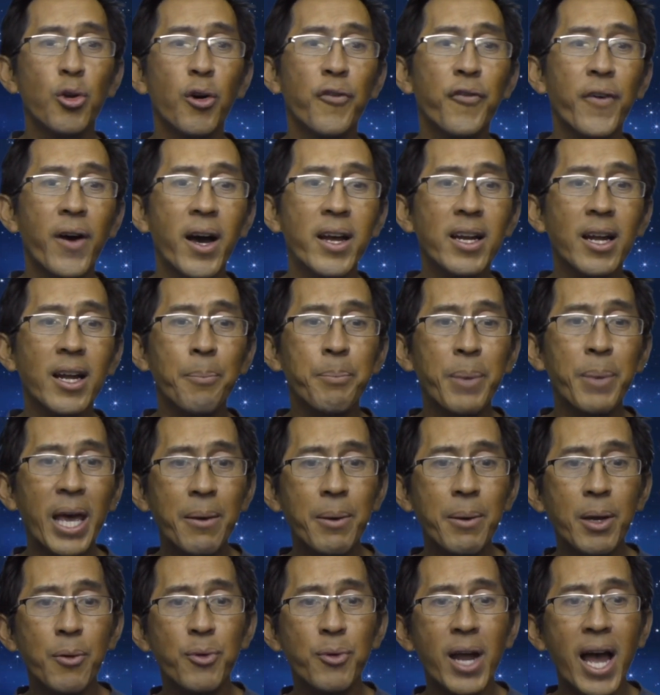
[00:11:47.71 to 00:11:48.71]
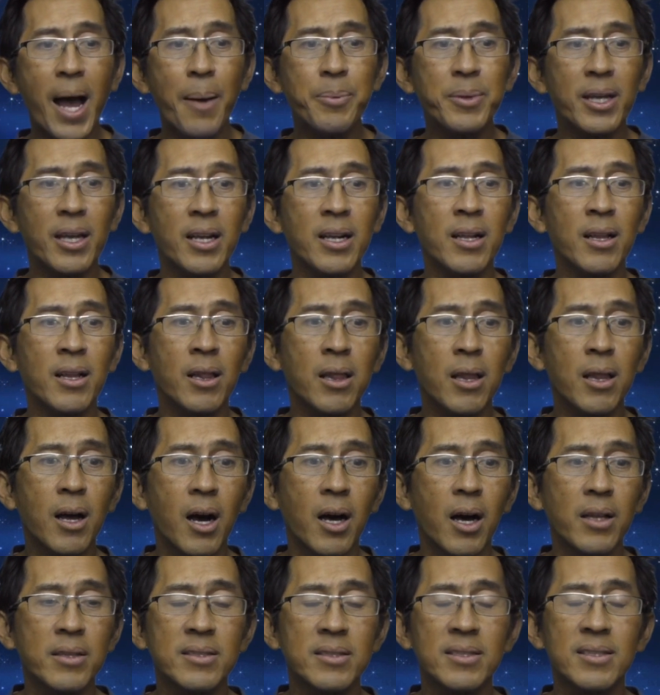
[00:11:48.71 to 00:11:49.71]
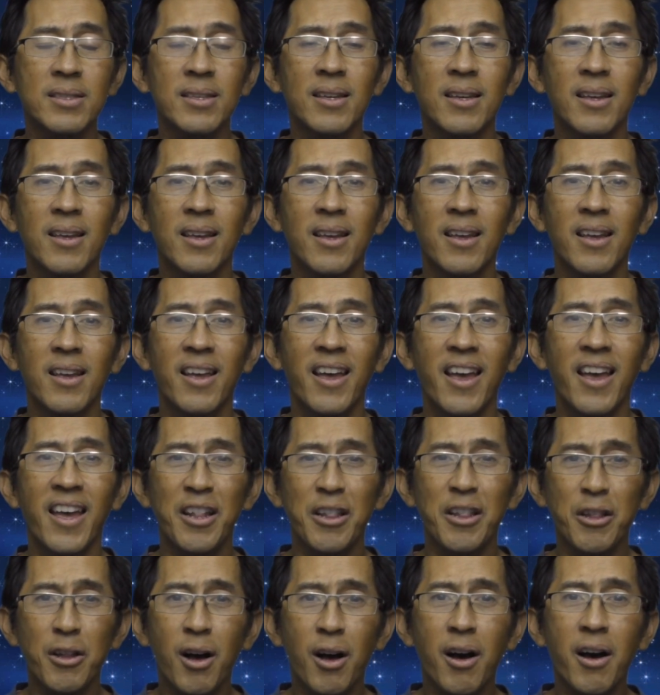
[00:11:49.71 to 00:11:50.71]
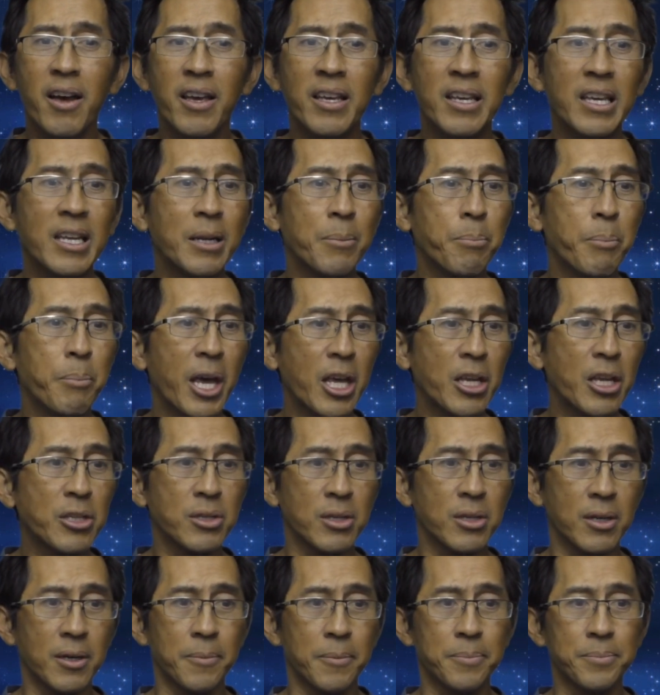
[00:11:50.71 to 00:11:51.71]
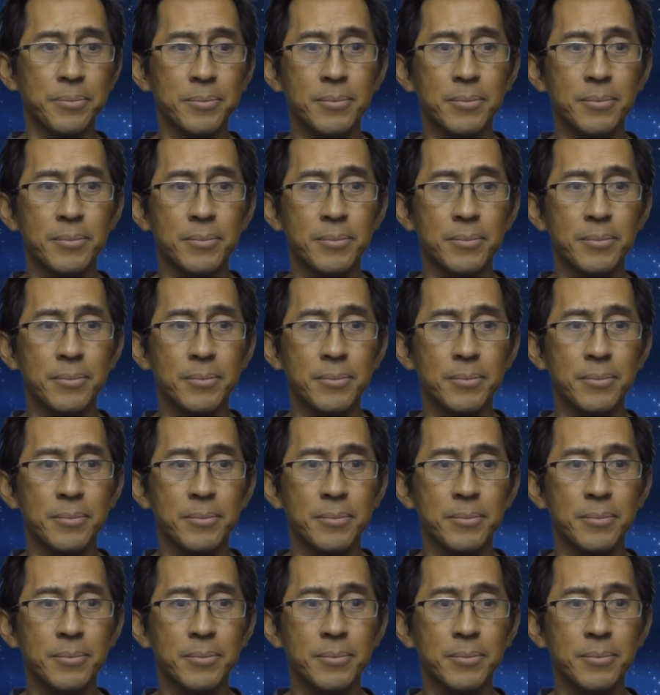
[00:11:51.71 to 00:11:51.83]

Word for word: will find a baby wrapped in cloths and lying in a manger.